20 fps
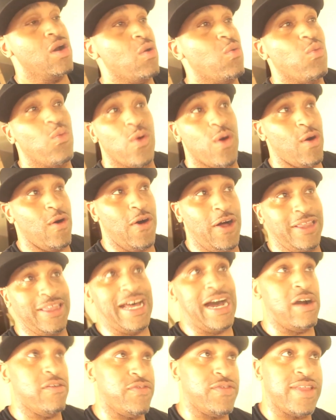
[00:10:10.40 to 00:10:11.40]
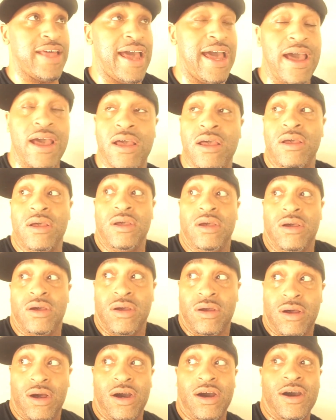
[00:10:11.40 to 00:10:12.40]
won't allow for that.
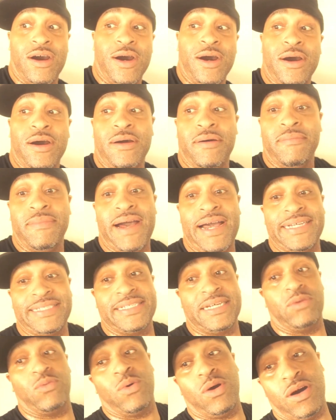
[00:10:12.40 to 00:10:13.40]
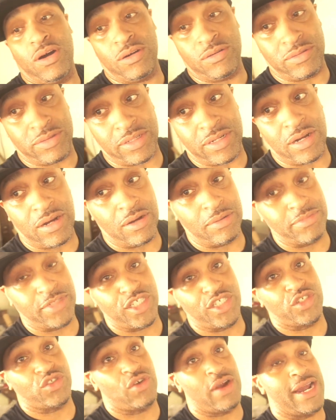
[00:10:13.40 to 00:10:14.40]
I said, well, you know, I'm
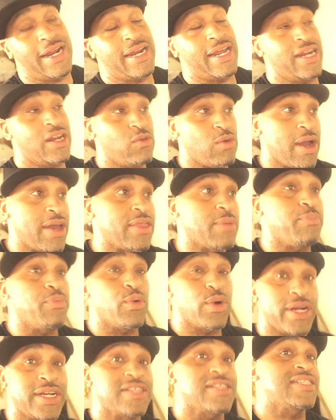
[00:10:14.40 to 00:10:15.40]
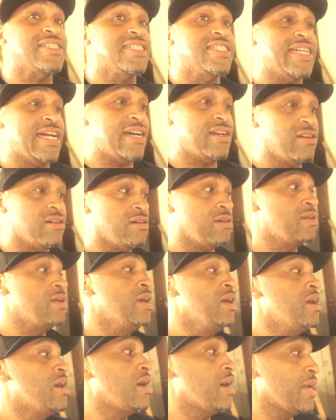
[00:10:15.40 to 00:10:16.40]
just trying anyway. The point of this channel,
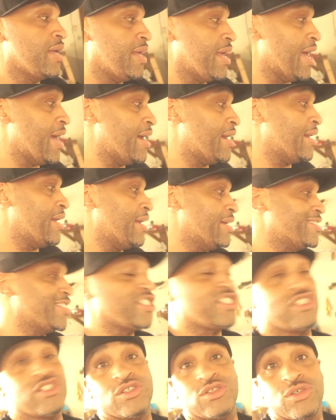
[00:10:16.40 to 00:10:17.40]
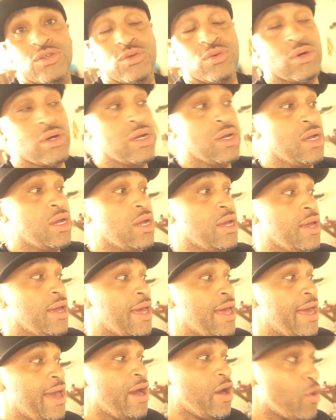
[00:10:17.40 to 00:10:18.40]
again, is to
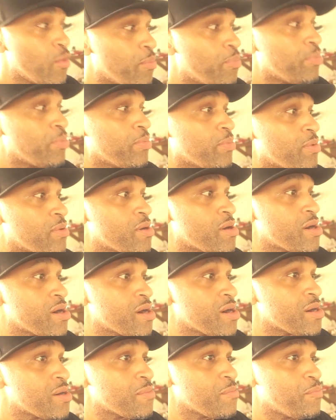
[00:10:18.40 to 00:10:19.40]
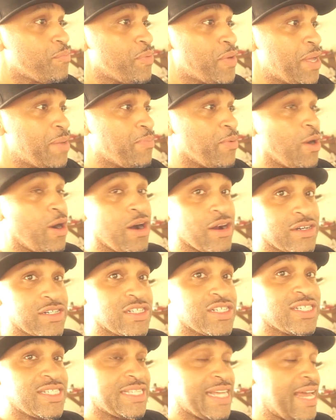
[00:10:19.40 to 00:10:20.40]
help people
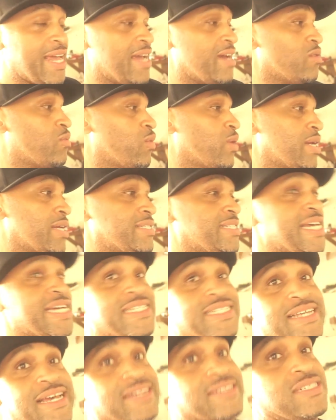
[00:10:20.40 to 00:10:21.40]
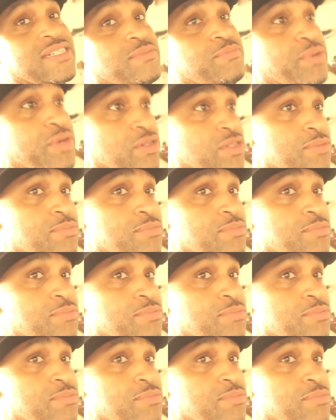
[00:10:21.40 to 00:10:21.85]
understand what it takes to actually build the